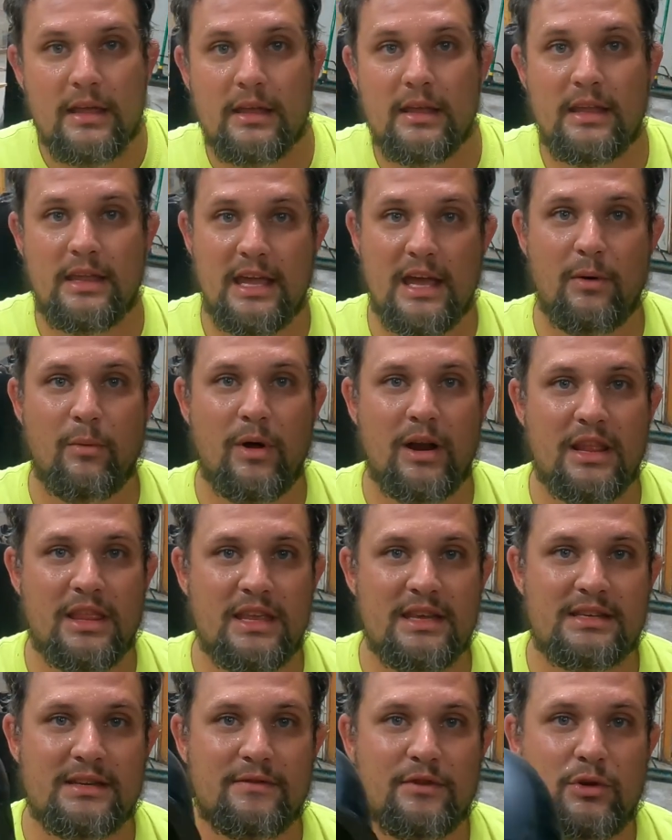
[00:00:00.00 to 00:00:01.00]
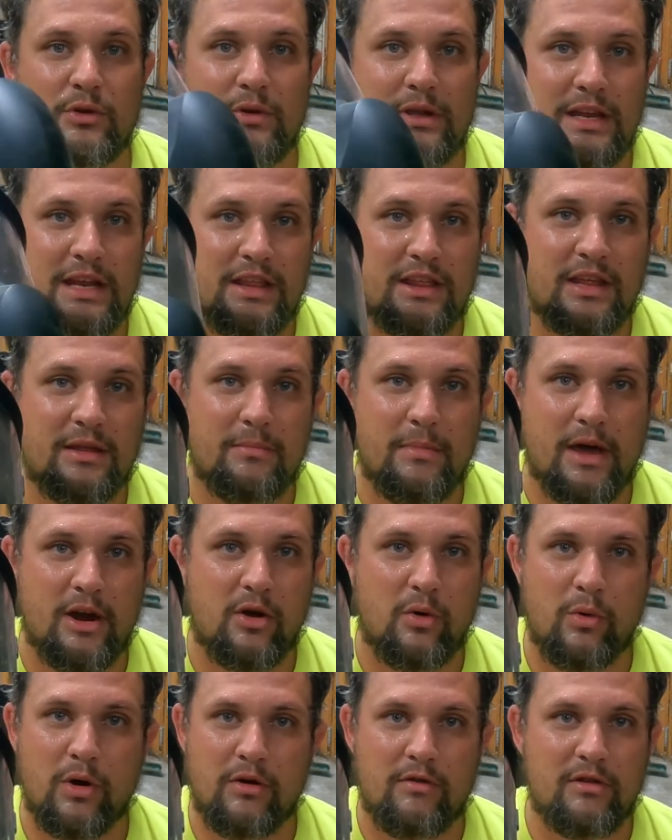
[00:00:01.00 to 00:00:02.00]
get one of these if you do anything
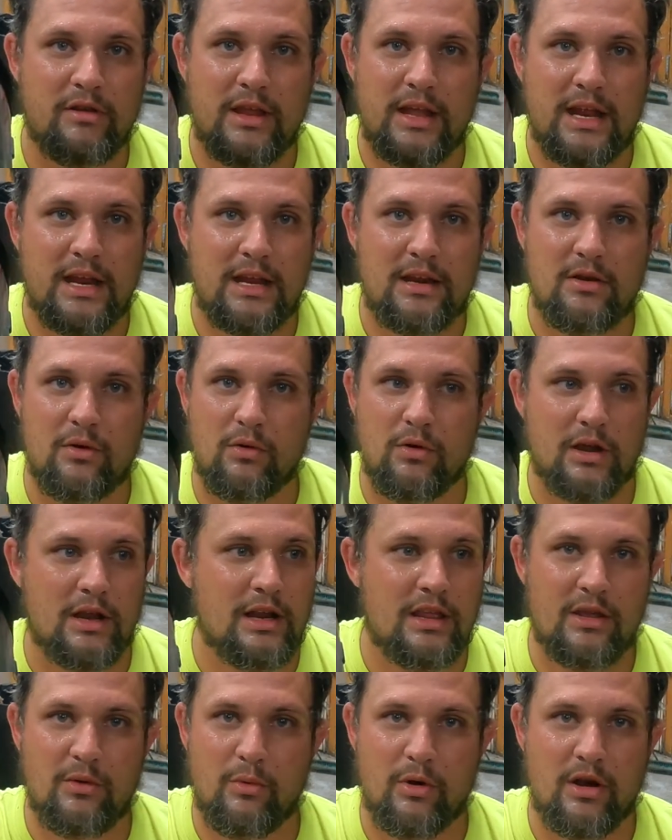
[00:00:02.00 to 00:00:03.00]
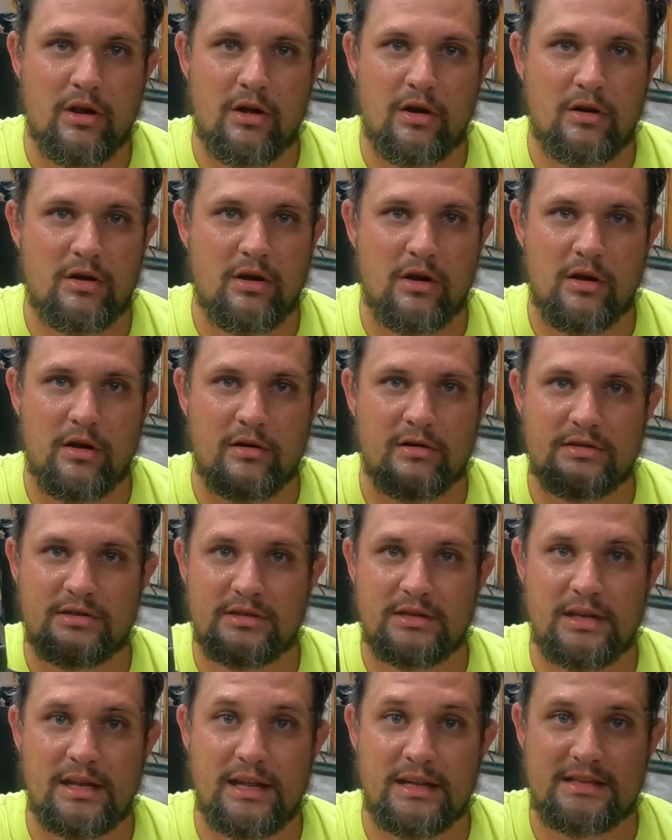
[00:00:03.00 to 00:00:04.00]
metal work related or anything working on cars.
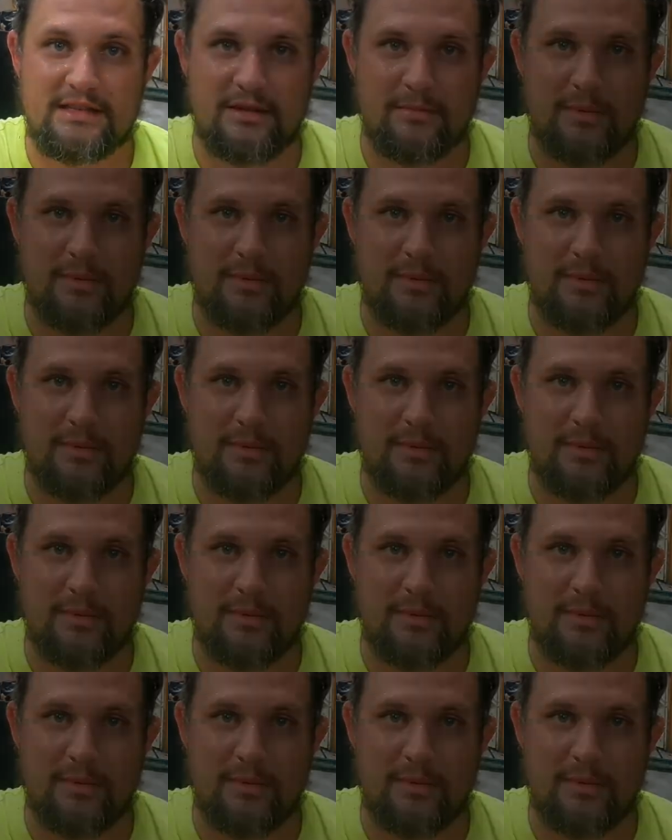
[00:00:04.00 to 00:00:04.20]
It's the